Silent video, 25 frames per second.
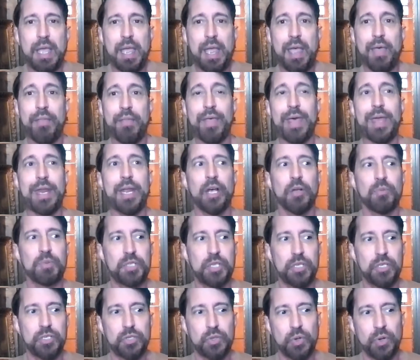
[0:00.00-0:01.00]
And that helps
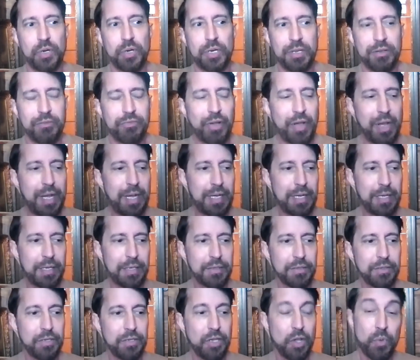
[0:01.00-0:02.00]
sort of
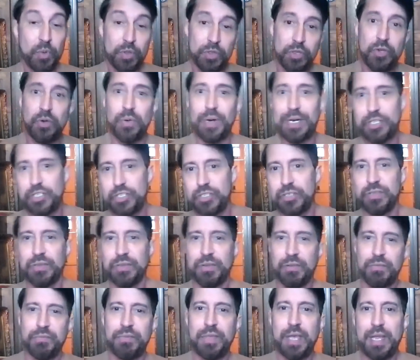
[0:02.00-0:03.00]
go in the
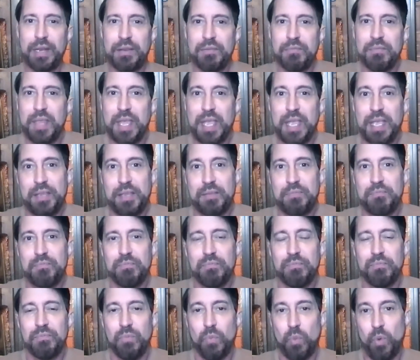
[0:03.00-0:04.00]
direction that they
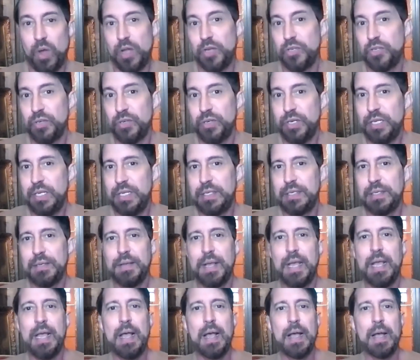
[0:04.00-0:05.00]
want or need.
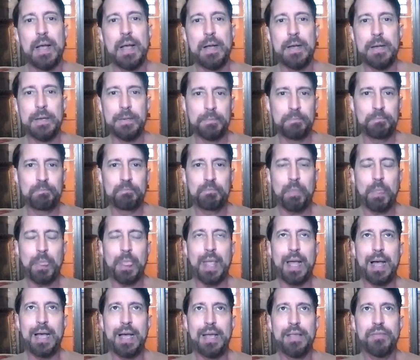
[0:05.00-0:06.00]
Um,
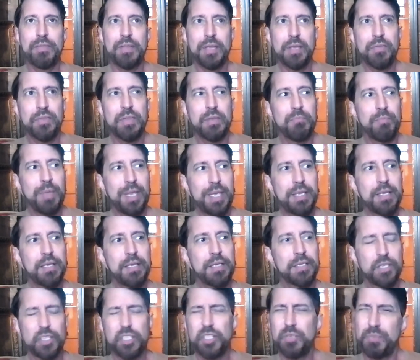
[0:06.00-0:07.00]
I think that making
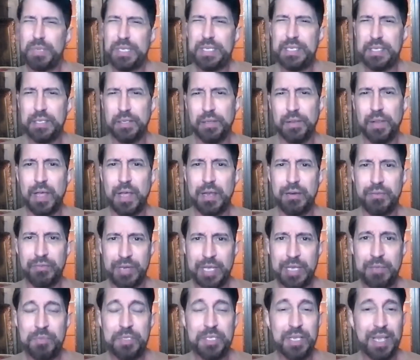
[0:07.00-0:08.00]
such a big deal out of
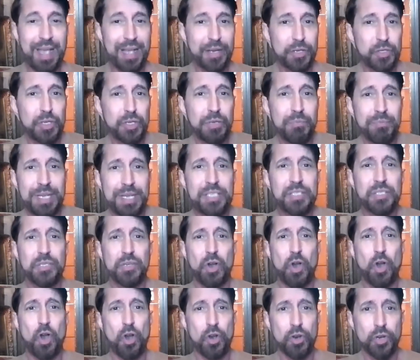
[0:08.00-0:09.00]
names actually makes it
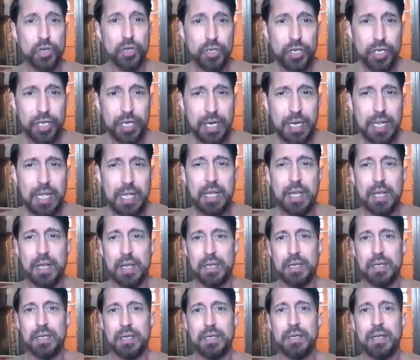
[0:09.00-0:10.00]
harder
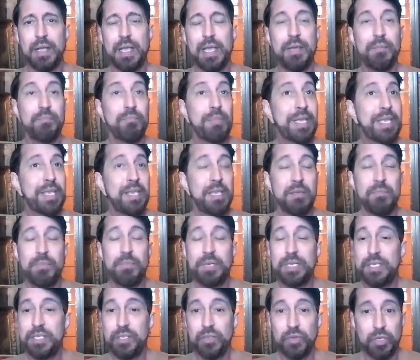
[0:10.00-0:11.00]
uh, and making a
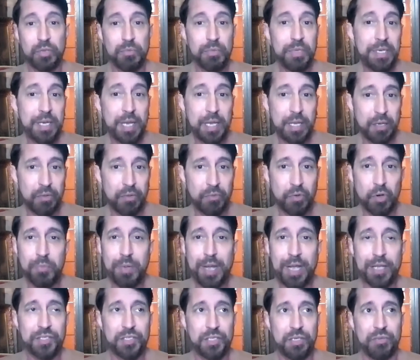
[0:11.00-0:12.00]
big deal can be negative or
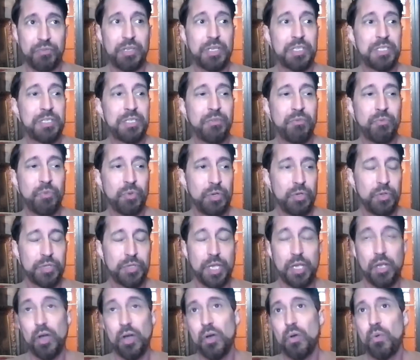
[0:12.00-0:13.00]
positive because even when you
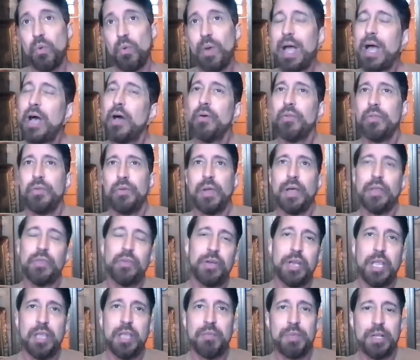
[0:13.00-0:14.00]
say, oh, wow, you got
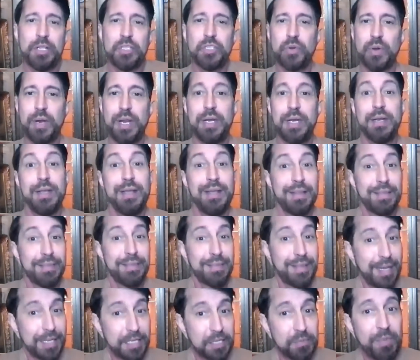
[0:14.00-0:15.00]
their name, that's great,
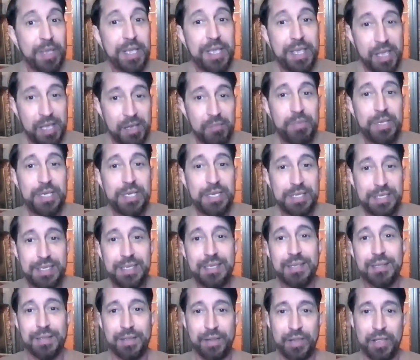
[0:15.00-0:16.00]
that's making a big
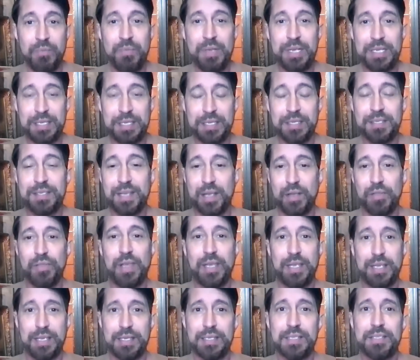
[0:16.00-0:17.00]
deal. And that makes it sound
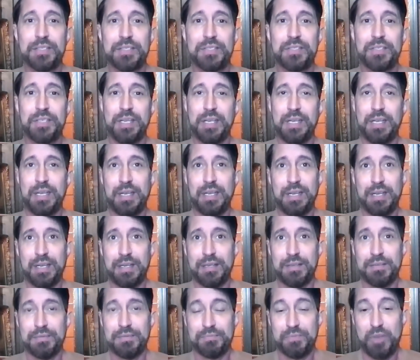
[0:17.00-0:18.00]
like it's
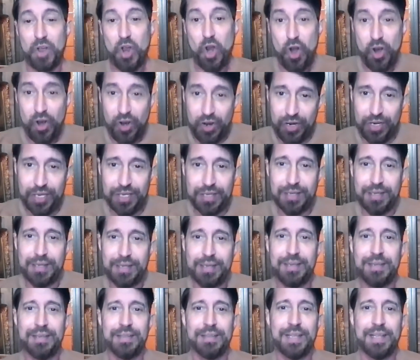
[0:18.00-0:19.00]
hard,
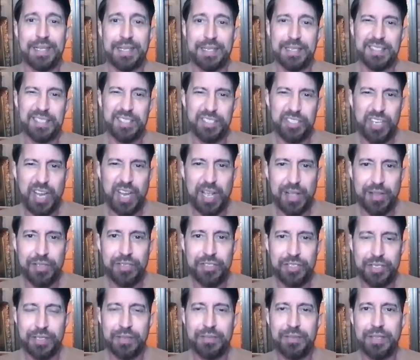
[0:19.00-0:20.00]
uh, like it's a
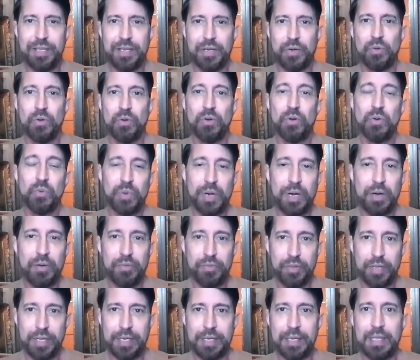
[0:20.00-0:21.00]
challenging thing or a rare
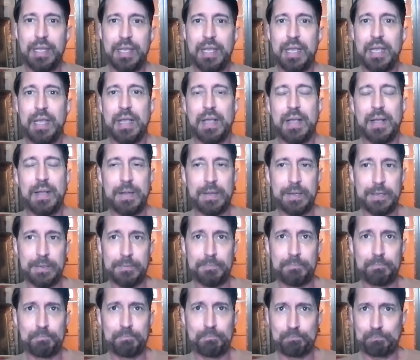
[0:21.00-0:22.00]
thing.
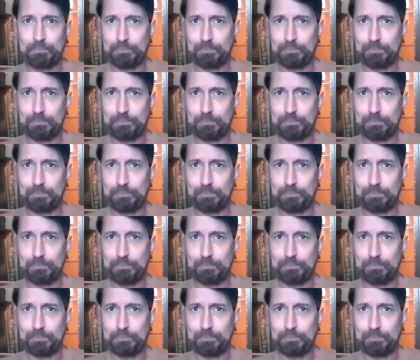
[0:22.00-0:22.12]
Um,